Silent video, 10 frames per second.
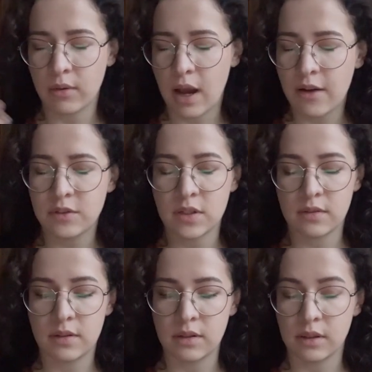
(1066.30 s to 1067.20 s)
after
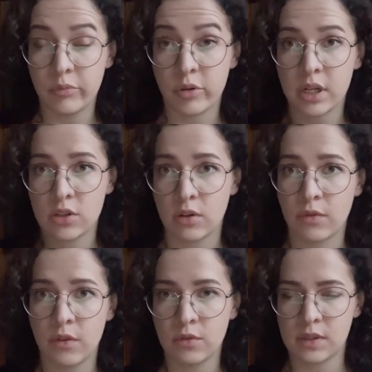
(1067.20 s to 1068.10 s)
the liberation
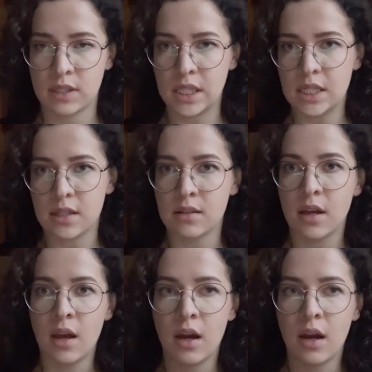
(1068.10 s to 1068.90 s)
of those cities,